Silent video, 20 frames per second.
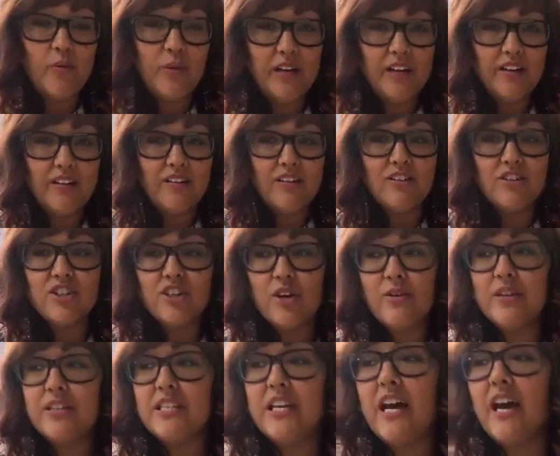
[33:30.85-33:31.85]
we did a little show
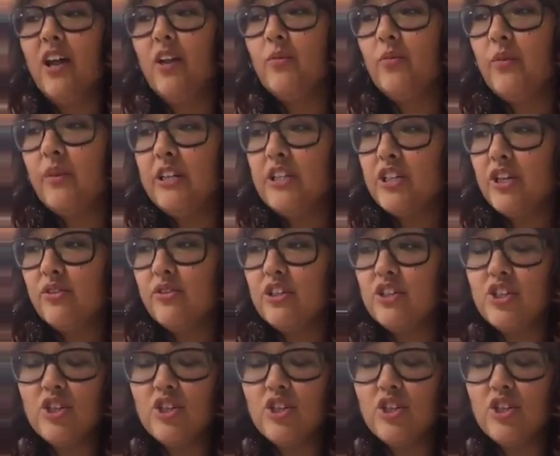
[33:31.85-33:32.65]
and tell, and we showed the